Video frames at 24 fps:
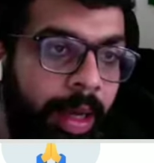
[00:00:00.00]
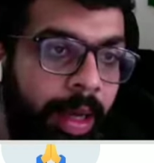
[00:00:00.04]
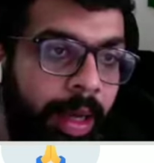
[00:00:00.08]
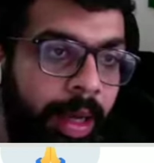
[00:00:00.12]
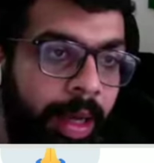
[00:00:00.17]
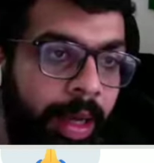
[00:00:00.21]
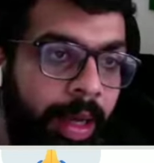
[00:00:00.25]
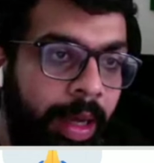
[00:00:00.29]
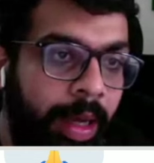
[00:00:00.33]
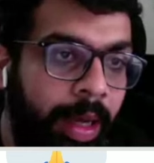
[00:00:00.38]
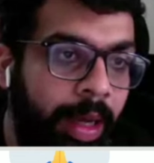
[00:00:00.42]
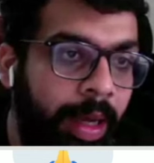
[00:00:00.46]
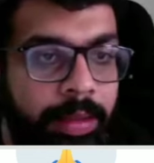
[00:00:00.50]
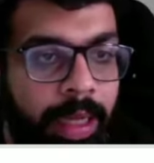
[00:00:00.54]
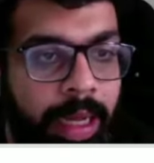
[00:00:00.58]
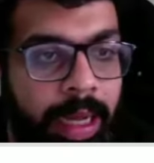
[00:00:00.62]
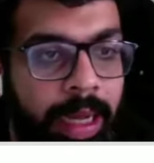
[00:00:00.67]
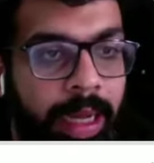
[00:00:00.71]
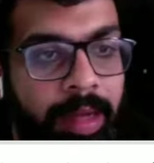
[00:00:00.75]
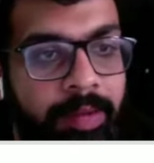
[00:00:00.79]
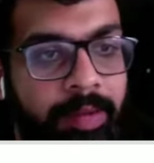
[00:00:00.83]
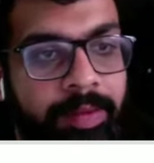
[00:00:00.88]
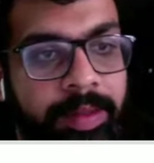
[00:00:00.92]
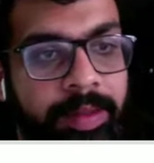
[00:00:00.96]
the
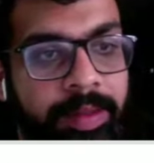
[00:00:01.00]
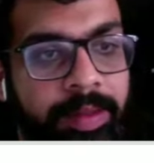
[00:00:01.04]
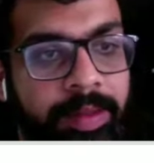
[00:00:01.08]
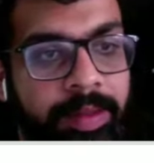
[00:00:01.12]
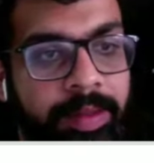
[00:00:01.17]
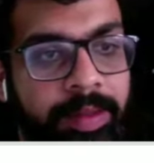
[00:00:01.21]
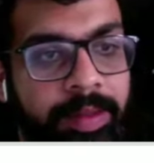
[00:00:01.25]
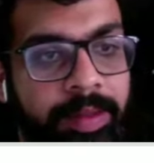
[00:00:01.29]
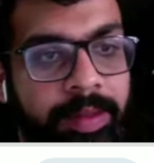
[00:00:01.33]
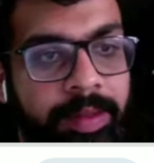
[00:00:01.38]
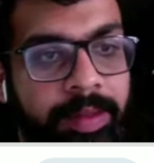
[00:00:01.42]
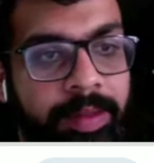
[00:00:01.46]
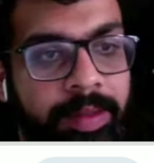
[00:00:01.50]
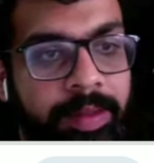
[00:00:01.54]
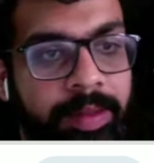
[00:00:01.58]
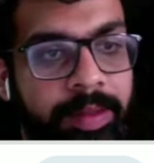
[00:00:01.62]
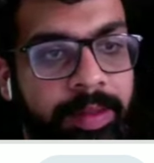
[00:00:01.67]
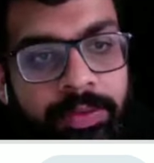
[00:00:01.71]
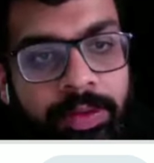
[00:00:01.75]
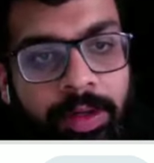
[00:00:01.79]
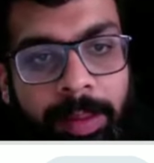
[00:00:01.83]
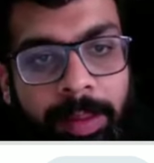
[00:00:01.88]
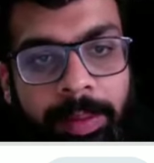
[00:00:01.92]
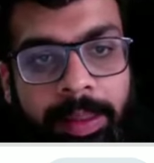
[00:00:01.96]
Harvard Chan School
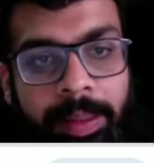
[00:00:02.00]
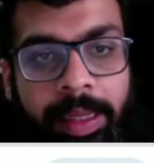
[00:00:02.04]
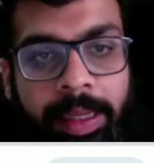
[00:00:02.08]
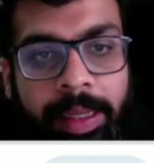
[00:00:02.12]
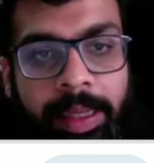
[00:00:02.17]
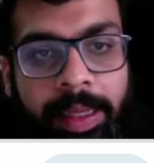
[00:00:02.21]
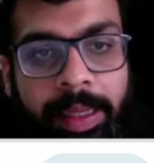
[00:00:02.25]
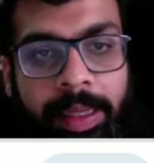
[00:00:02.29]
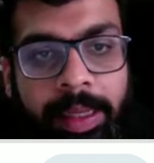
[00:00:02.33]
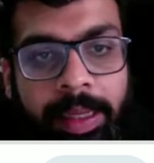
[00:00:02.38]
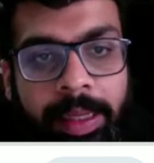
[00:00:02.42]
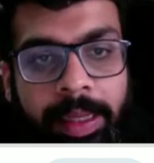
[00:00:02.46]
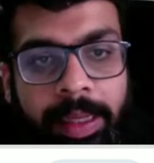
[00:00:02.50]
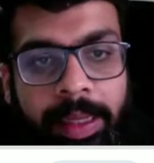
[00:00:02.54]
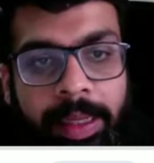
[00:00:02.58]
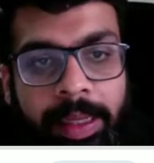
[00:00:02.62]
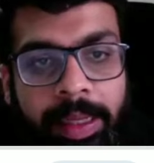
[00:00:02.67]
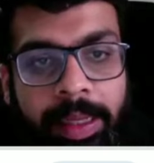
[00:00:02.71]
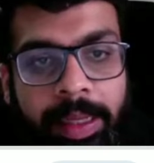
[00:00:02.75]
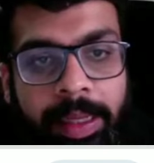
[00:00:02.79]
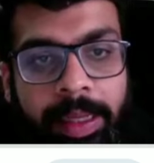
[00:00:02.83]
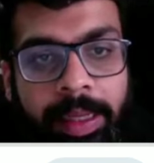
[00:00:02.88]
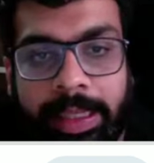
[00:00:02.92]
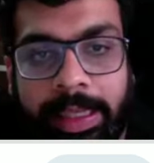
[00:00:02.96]
of Public Health, through its
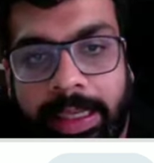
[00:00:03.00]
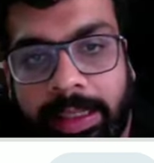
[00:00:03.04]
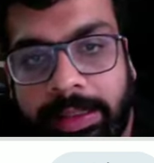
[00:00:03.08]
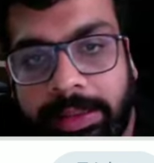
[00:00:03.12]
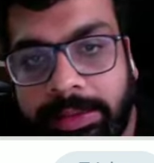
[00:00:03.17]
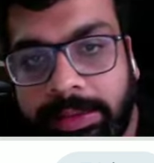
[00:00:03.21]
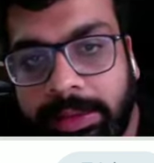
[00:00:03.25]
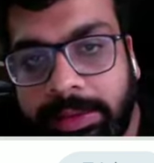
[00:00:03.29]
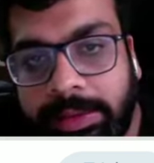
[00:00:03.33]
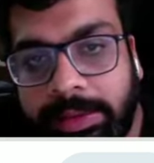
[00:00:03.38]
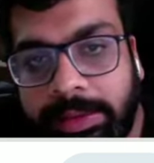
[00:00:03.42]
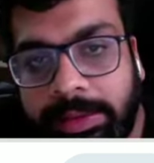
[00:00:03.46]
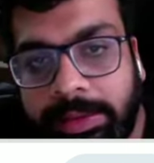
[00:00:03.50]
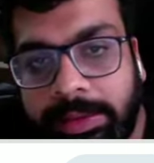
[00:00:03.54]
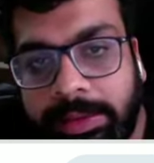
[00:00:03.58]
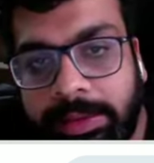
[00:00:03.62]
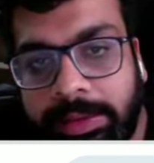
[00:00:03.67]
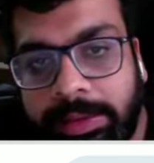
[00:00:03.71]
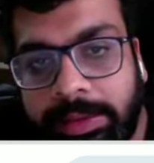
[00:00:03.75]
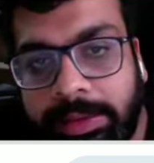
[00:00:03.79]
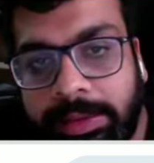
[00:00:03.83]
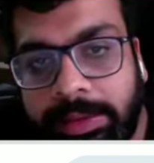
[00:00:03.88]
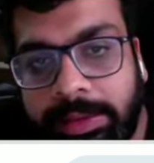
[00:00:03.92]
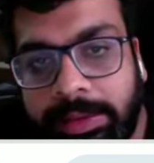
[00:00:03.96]
India Research
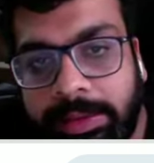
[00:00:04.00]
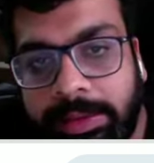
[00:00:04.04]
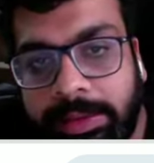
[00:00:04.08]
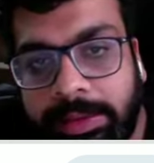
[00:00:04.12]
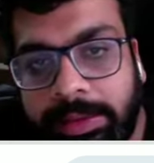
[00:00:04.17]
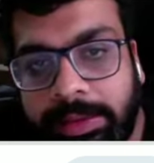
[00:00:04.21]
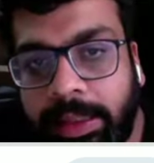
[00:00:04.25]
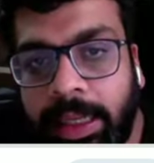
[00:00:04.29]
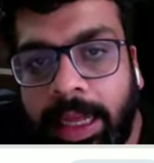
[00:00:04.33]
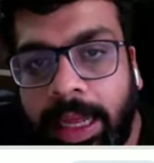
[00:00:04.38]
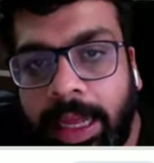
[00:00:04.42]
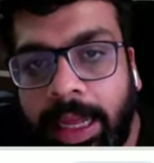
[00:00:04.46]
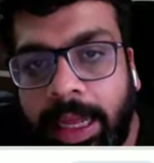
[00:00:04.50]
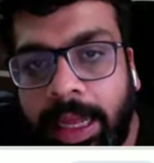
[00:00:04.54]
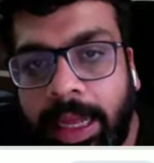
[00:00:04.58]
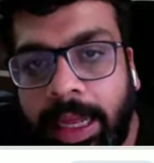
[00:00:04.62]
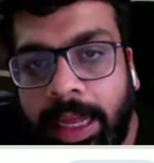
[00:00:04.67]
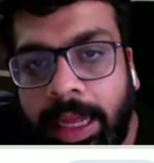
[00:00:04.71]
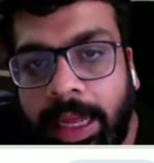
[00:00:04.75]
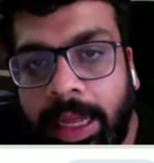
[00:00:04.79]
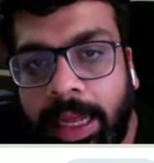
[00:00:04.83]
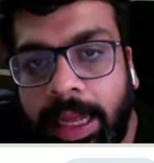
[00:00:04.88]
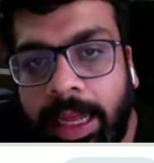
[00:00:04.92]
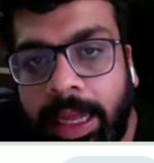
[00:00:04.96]
Center and the Bill
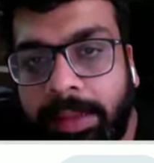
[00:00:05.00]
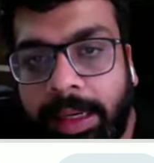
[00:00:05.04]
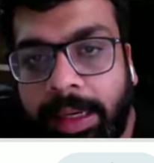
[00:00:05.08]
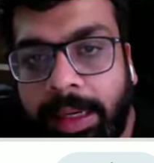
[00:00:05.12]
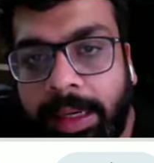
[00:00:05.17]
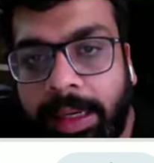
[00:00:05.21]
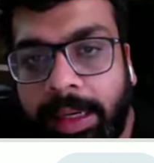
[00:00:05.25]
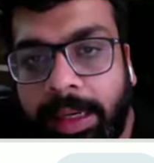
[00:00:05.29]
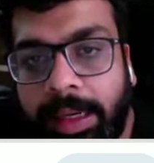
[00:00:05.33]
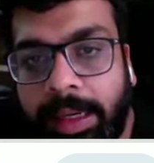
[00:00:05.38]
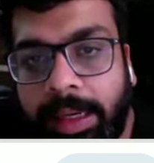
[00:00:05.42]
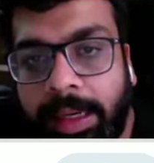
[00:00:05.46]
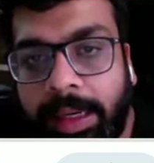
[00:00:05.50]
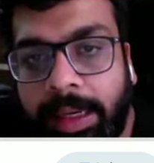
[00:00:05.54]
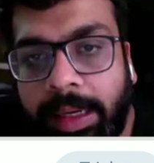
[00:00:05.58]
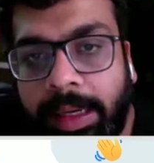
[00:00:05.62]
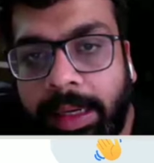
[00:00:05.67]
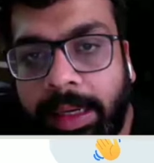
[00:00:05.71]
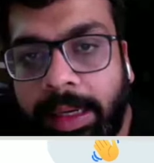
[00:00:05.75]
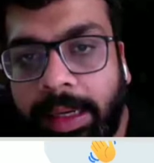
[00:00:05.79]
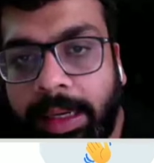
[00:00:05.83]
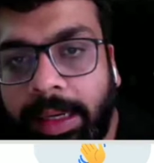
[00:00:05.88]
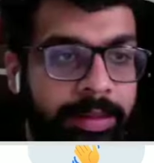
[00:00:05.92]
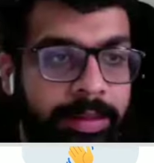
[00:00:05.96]
and Melinda Gates
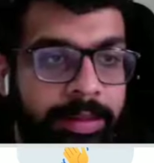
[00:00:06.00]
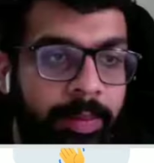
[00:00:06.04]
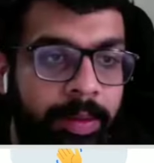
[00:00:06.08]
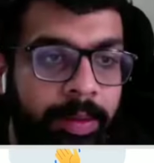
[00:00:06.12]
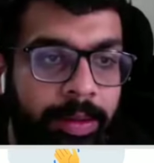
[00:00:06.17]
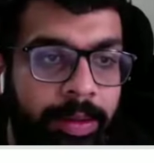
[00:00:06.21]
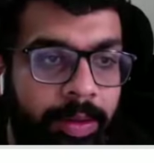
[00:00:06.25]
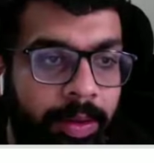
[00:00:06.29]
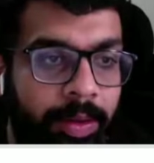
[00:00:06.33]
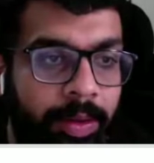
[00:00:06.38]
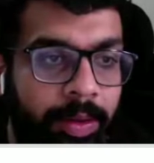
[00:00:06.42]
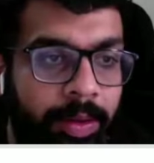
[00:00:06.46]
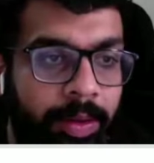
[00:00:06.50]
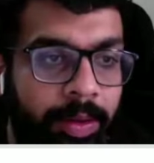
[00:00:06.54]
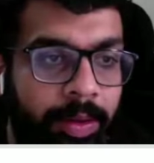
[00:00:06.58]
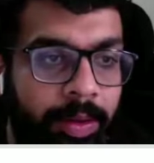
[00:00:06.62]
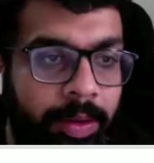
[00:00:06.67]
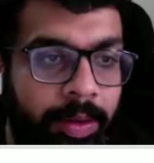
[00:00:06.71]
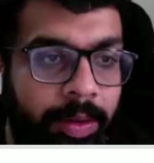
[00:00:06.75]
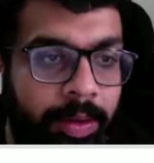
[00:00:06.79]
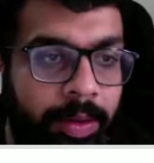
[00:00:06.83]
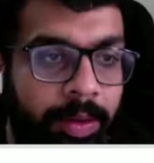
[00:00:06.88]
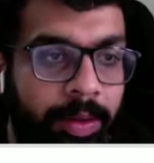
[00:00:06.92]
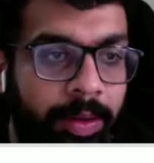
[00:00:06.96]
Foundation, will
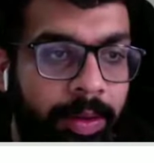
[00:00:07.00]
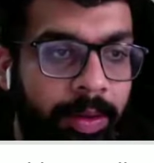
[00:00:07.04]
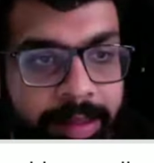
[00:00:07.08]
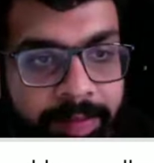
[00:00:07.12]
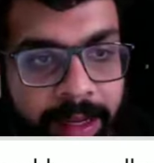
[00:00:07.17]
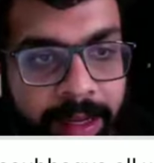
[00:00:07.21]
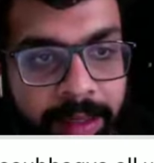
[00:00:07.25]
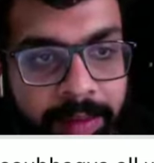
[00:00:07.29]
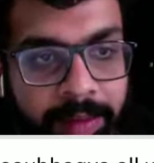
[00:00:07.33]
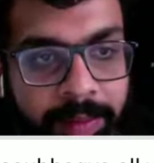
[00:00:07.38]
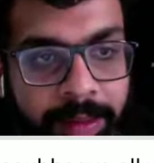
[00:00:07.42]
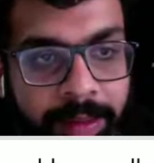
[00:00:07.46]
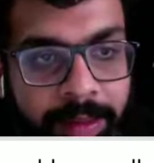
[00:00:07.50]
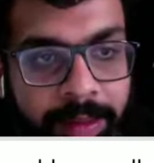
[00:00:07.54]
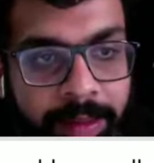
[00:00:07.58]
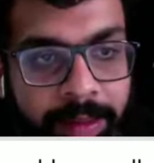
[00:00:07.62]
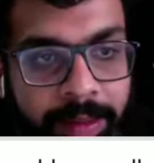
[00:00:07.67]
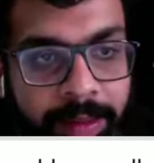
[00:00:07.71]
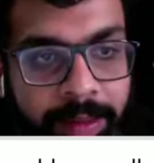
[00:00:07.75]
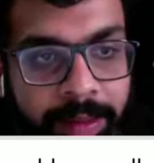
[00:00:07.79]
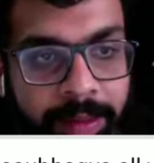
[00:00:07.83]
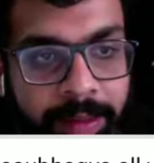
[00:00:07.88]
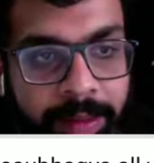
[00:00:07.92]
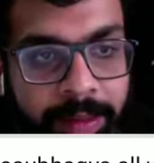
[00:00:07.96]
document and evaluate
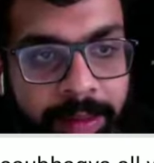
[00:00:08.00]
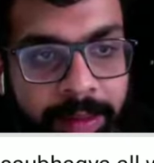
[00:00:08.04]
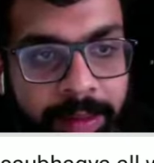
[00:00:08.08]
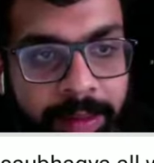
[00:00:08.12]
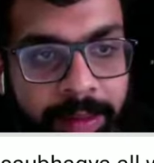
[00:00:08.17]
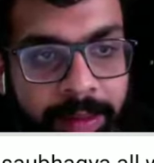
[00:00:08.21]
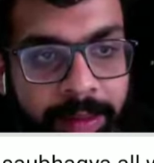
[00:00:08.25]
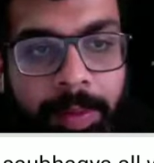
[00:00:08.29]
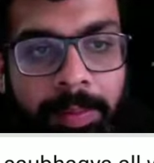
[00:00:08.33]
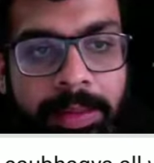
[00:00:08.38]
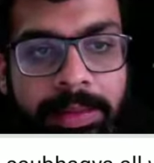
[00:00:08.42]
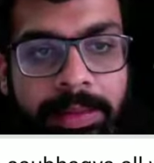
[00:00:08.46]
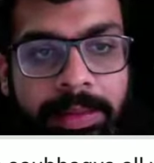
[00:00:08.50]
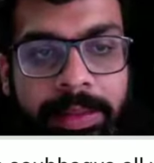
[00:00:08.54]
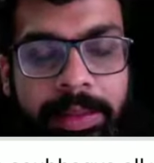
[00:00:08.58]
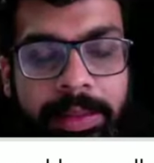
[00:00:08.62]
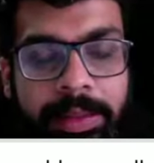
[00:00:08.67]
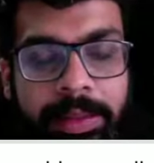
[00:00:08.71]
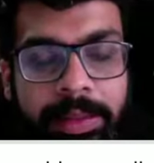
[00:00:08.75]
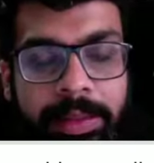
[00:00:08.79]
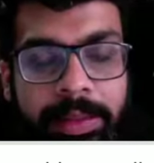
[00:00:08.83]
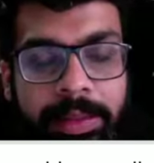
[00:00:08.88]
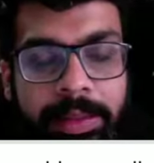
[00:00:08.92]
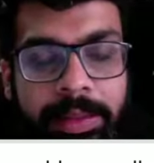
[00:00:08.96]
promising
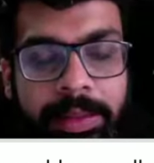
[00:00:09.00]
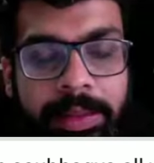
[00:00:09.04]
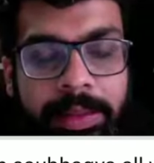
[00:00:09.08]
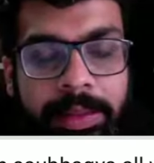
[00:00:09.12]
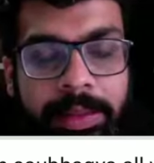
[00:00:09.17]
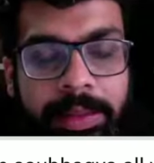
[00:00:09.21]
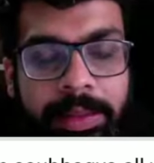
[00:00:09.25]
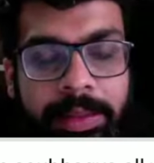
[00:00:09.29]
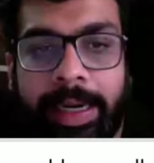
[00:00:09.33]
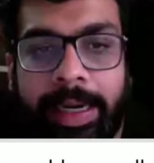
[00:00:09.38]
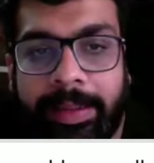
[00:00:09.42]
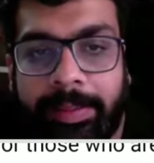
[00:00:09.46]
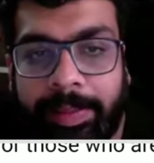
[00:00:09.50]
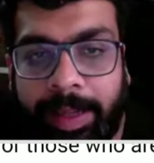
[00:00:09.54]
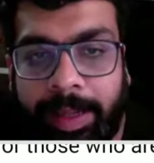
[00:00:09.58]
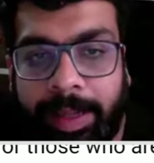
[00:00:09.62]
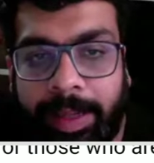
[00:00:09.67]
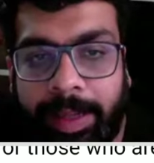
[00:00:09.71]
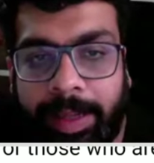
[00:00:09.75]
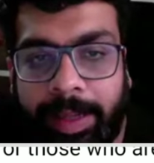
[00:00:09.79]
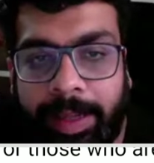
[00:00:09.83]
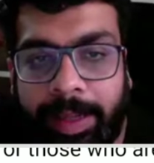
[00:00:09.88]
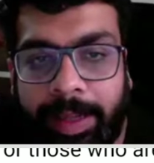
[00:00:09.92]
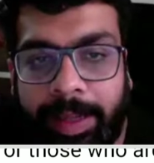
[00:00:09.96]
regional dietary
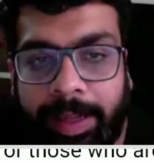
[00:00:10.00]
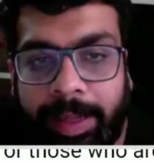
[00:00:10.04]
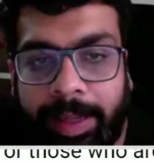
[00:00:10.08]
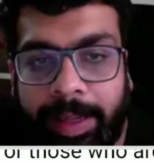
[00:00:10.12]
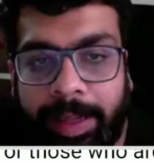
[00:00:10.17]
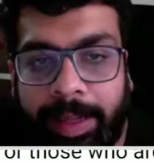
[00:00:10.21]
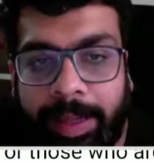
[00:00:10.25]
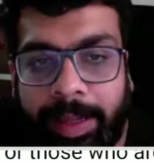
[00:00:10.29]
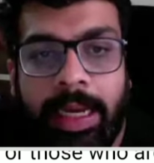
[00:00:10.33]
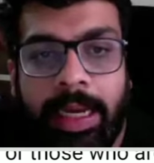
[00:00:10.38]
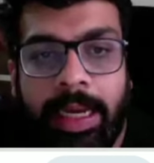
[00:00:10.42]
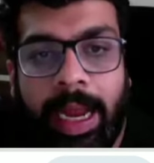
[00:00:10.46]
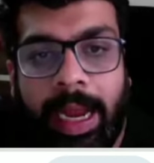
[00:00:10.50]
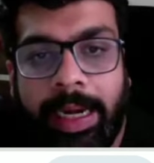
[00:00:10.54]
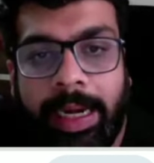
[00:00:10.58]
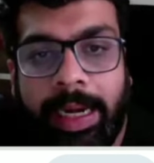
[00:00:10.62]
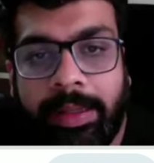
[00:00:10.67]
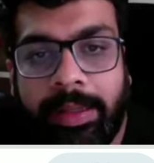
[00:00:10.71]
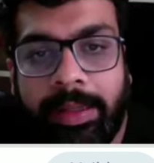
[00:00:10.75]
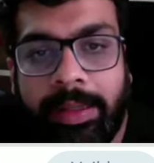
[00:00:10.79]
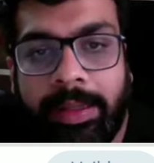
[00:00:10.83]
practices and the